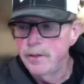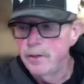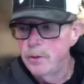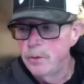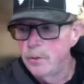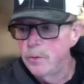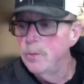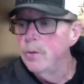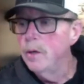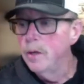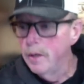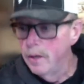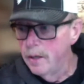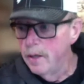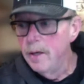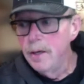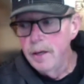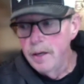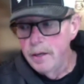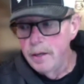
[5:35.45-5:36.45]
You
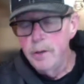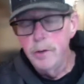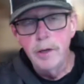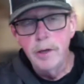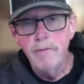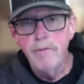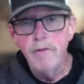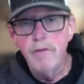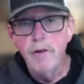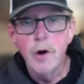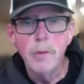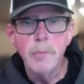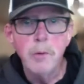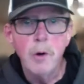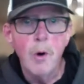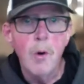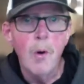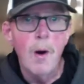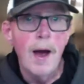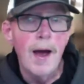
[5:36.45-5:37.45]
get very
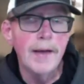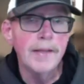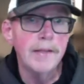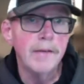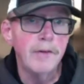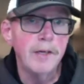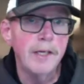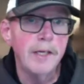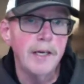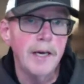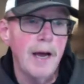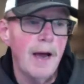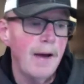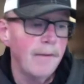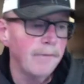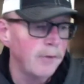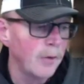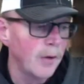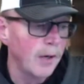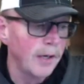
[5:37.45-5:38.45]
proactive and you get
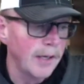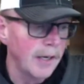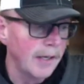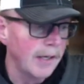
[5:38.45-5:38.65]
after it.